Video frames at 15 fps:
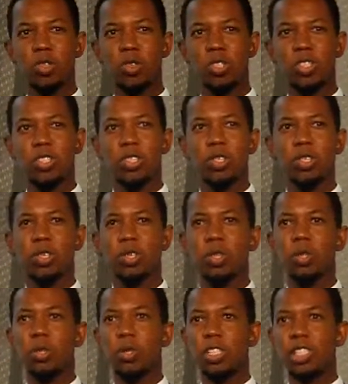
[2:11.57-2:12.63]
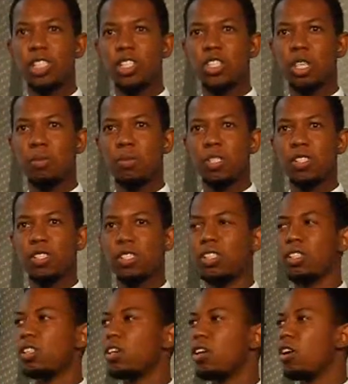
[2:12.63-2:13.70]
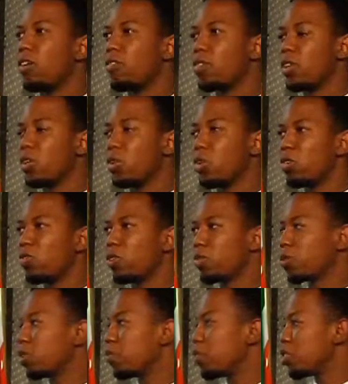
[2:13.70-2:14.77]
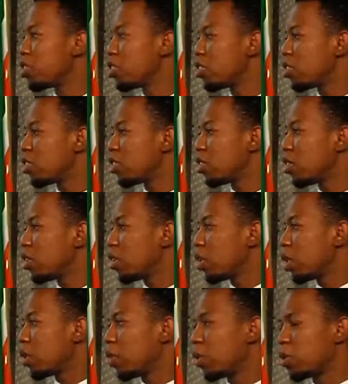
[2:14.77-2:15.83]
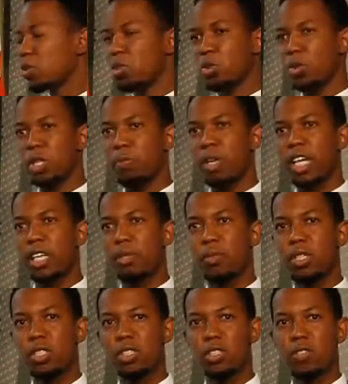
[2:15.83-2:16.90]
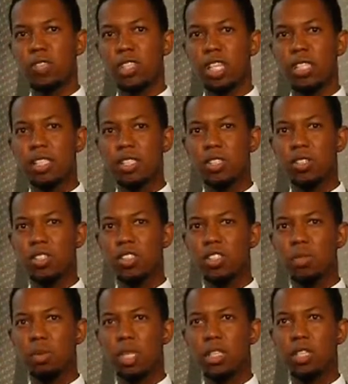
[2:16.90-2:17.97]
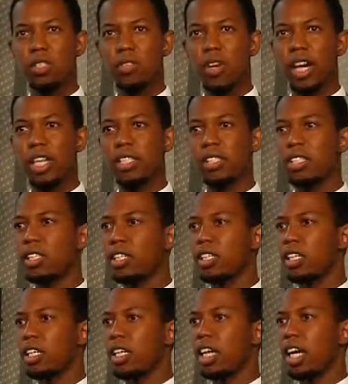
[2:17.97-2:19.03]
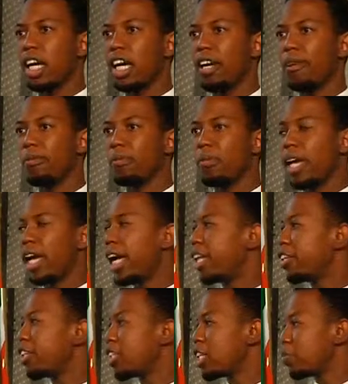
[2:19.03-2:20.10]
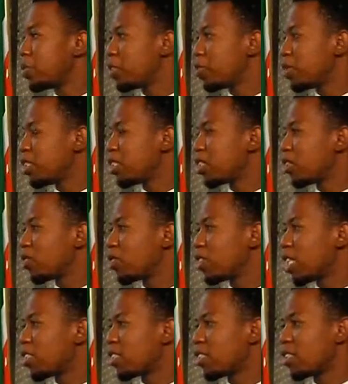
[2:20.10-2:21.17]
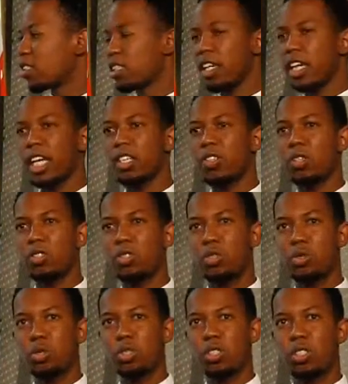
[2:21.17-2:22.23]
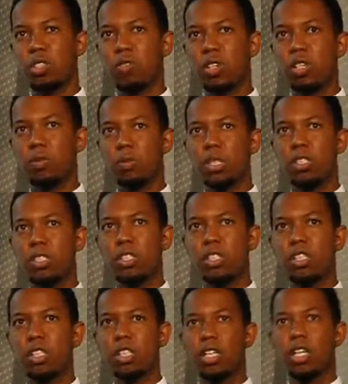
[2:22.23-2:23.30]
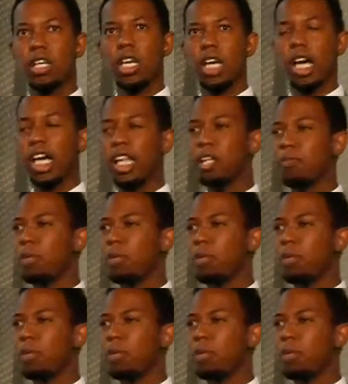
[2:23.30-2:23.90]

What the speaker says: Court, who is the Chairperson of the Law Reform Commission. We are also joined by the Minister of Justice on his immediate right, and the Deputy Minister of Justice and Constitutional Development. And the